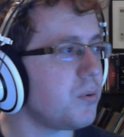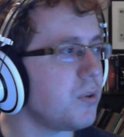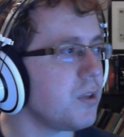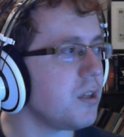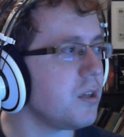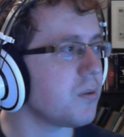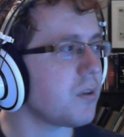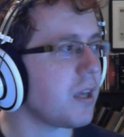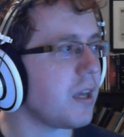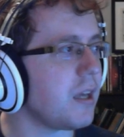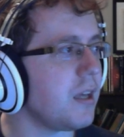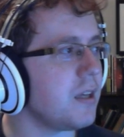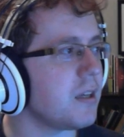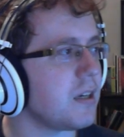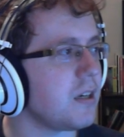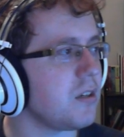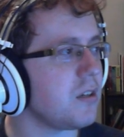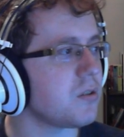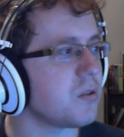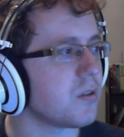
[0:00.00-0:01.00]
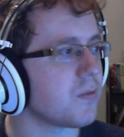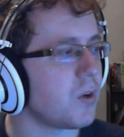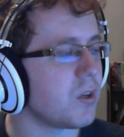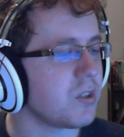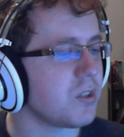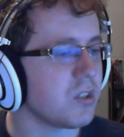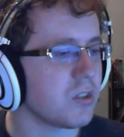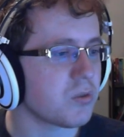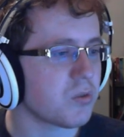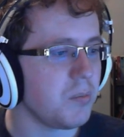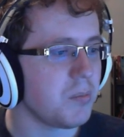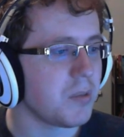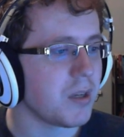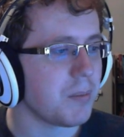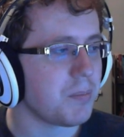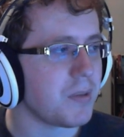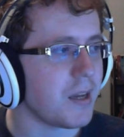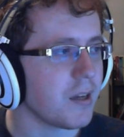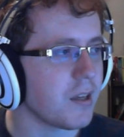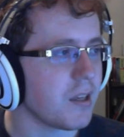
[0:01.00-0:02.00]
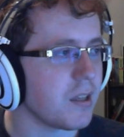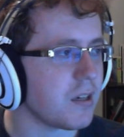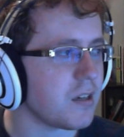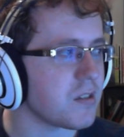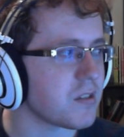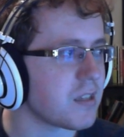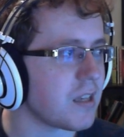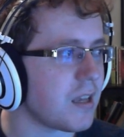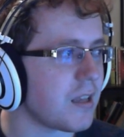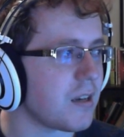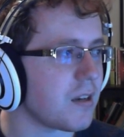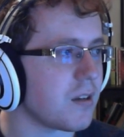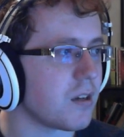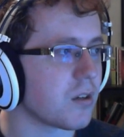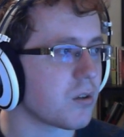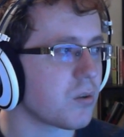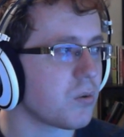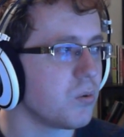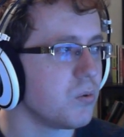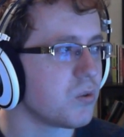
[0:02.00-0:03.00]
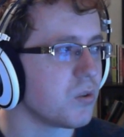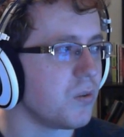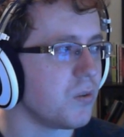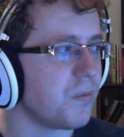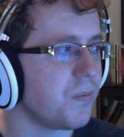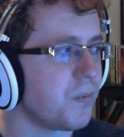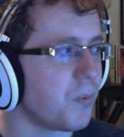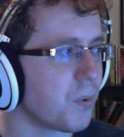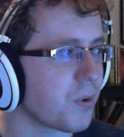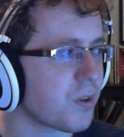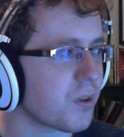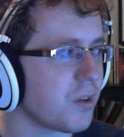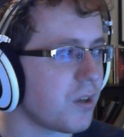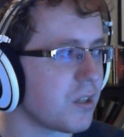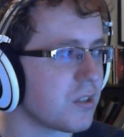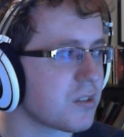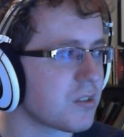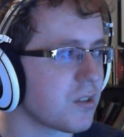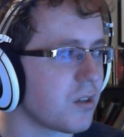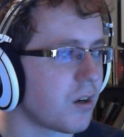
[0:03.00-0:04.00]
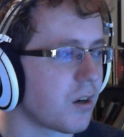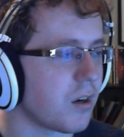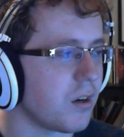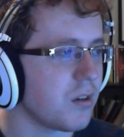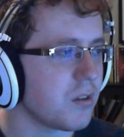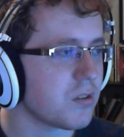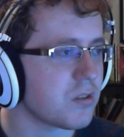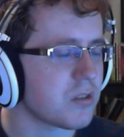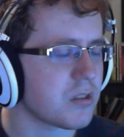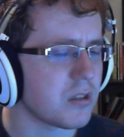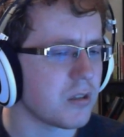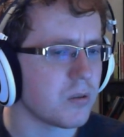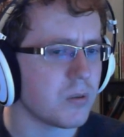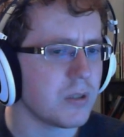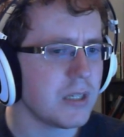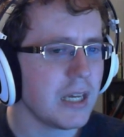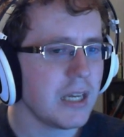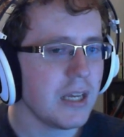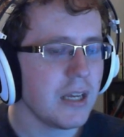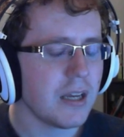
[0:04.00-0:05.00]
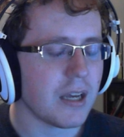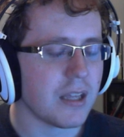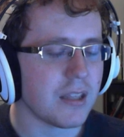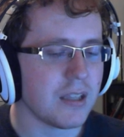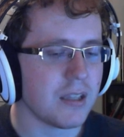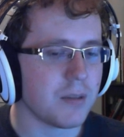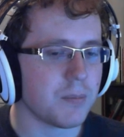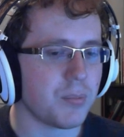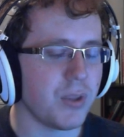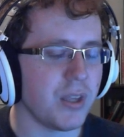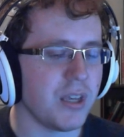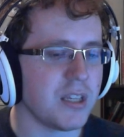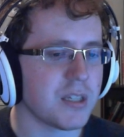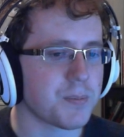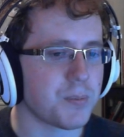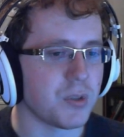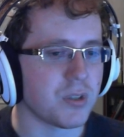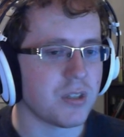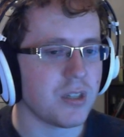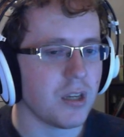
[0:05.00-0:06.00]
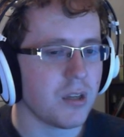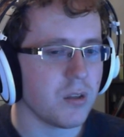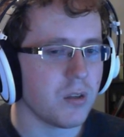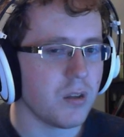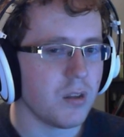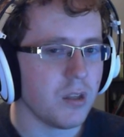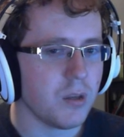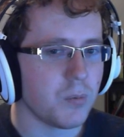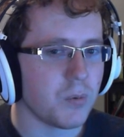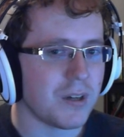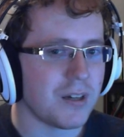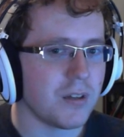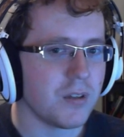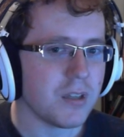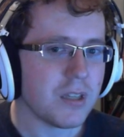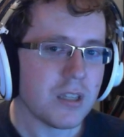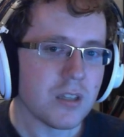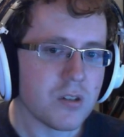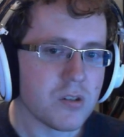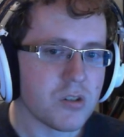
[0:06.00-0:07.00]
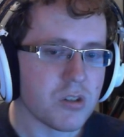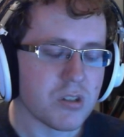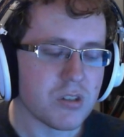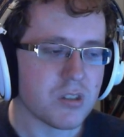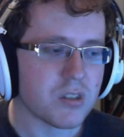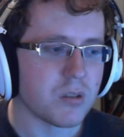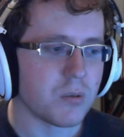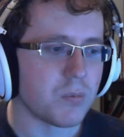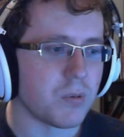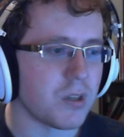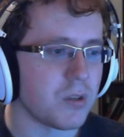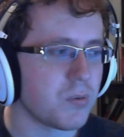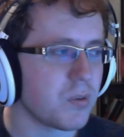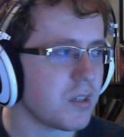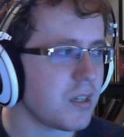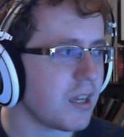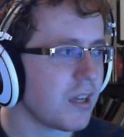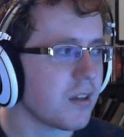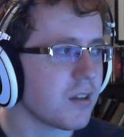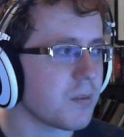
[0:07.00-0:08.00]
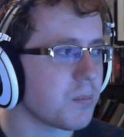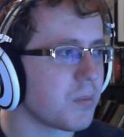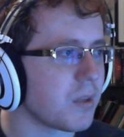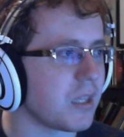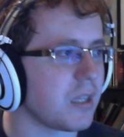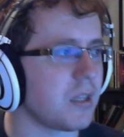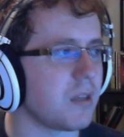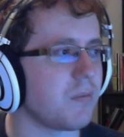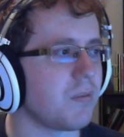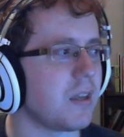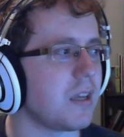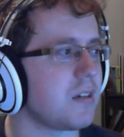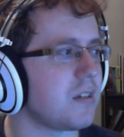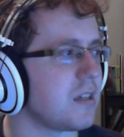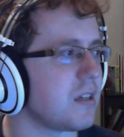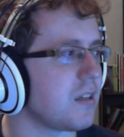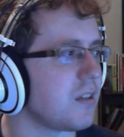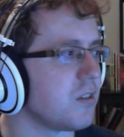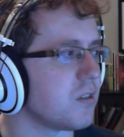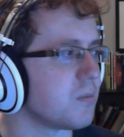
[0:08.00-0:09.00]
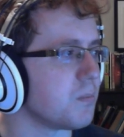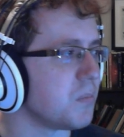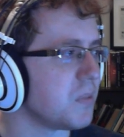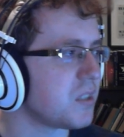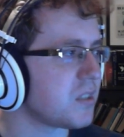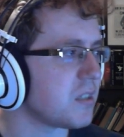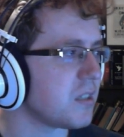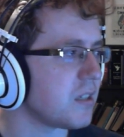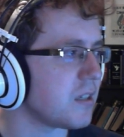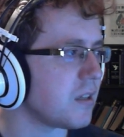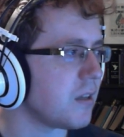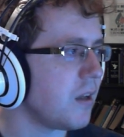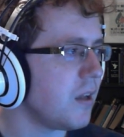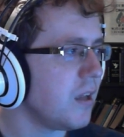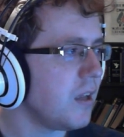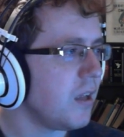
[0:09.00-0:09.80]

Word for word: pretty okay in any sort of Haunting Scream type deck. It is that crucial 4-cost card, so I think it plays particularly well in just the Rindra deck. Like, if that deck is missing